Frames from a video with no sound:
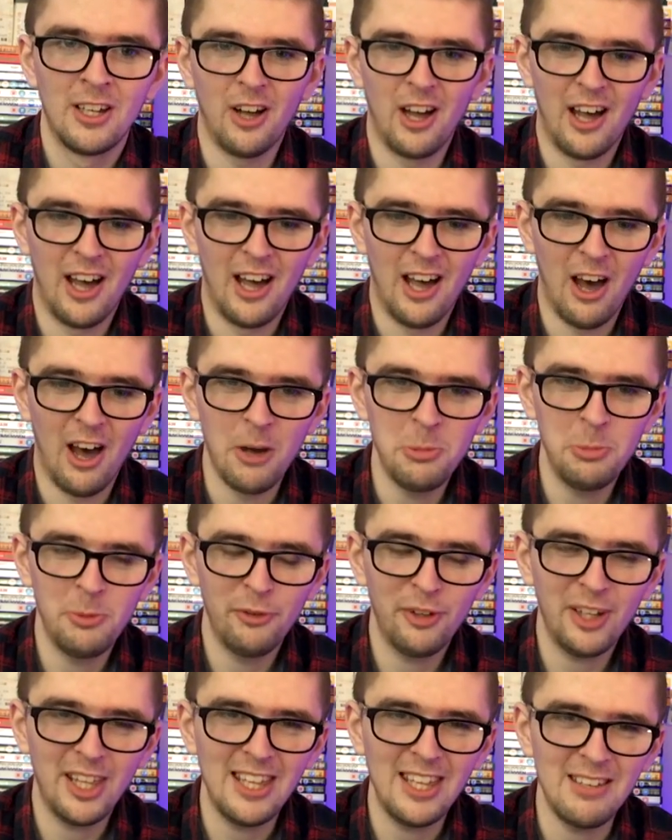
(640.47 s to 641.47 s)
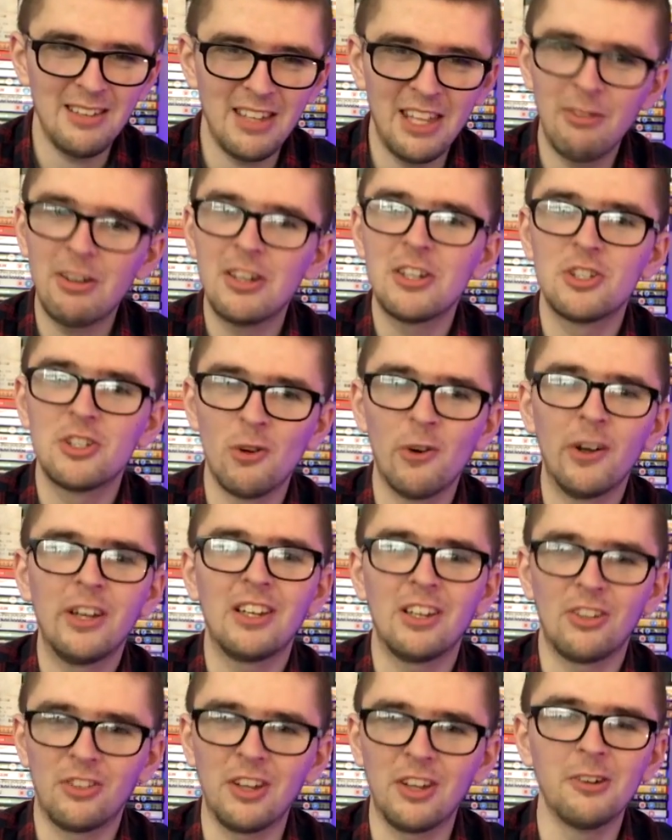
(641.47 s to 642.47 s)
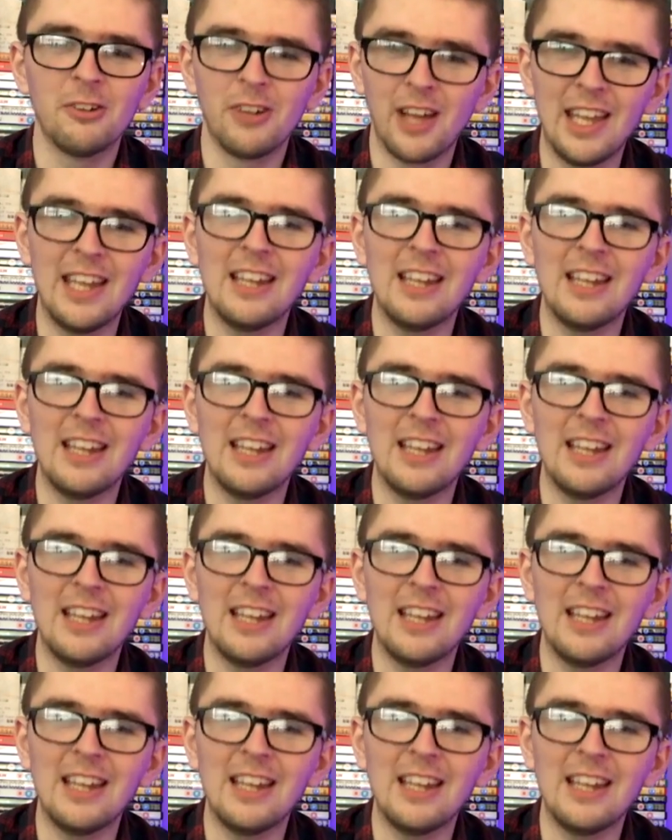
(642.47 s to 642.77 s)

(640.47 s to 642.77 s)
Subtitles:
Hopefully you enjoyed this little